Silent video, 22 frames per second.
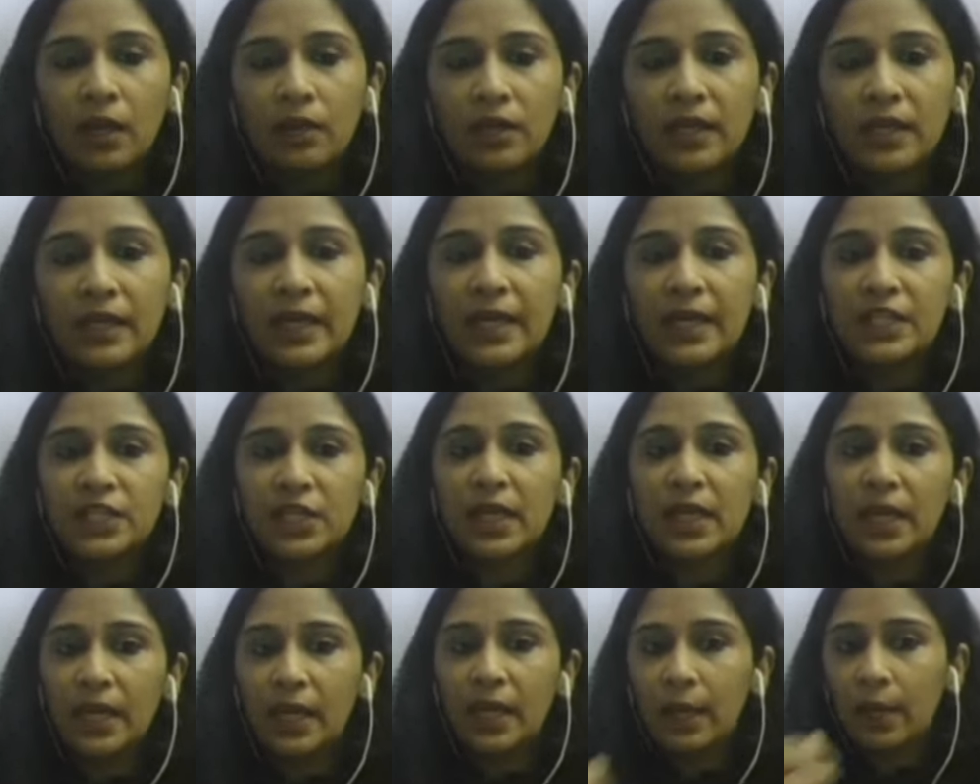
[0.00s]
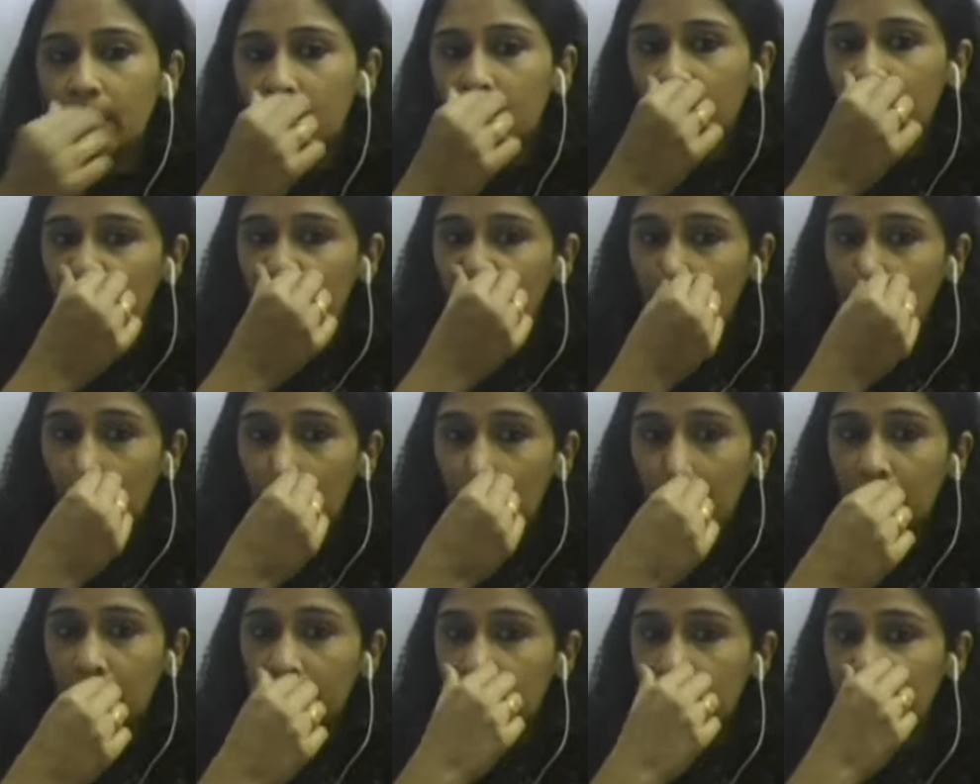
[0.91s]
The next key
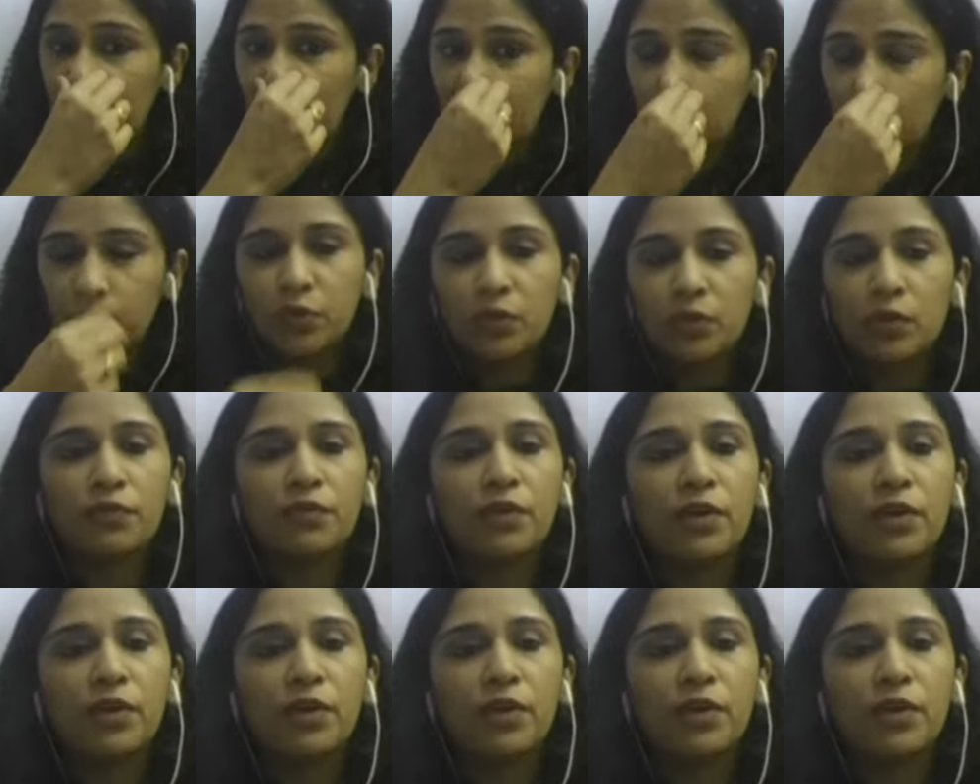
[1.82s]
attribute